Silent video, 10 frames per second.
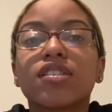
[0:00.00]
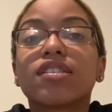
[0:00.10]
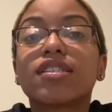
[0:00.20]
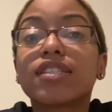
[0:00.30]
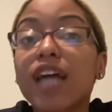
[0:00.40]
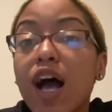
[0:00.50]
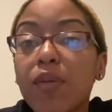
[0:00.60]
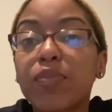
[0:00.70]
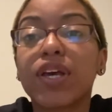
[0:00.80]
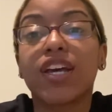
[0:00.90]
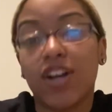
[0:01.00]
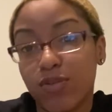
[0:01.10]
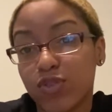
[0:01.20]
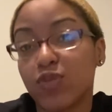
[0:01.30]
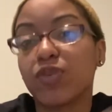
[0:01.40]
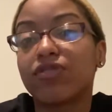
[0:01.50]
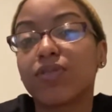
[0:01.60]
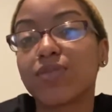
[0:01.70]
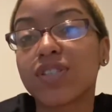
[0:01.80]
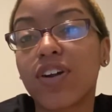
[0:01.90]
stopping a rumor
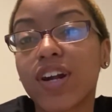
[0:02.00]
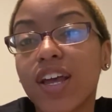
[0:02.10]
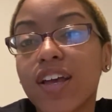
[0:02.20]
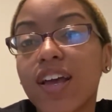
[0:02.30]
from starting?